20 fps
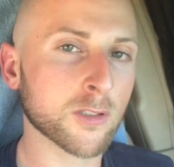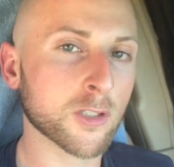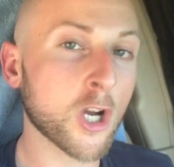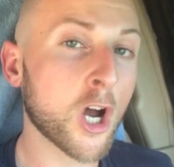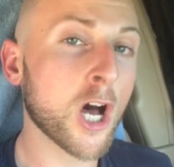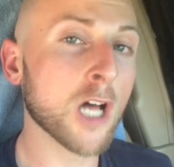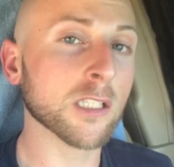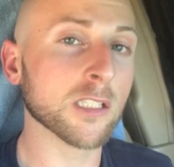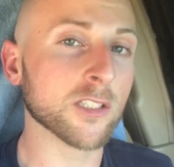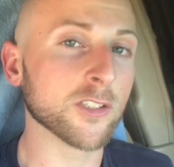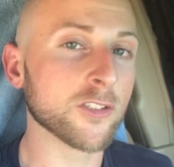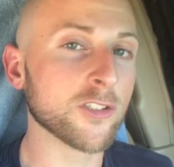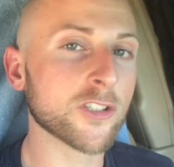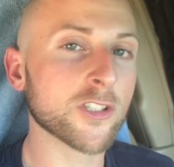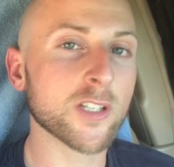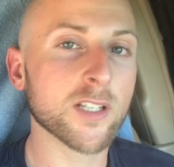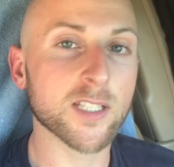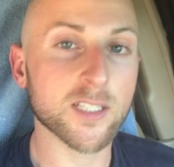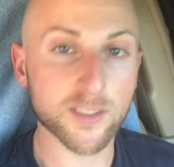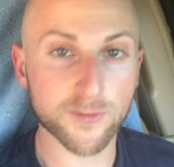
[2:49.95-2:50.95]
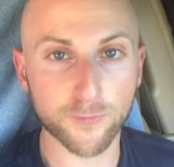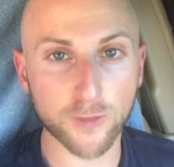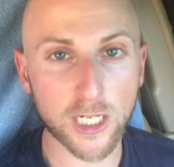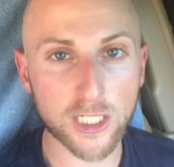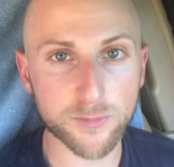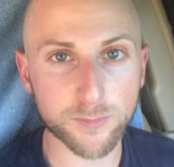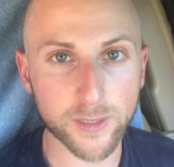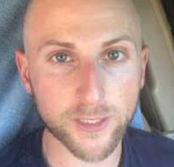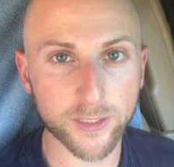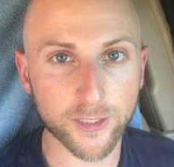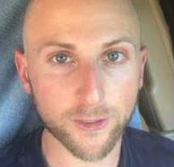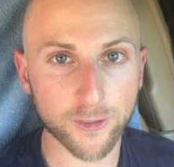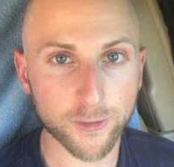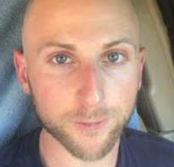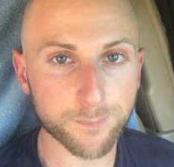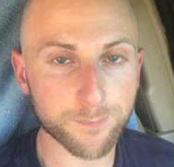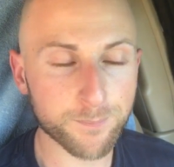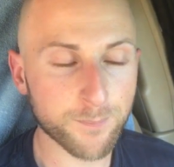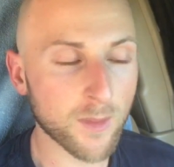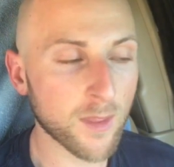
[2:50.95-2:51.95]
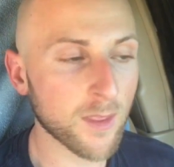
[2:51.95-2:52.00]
college his freshman year.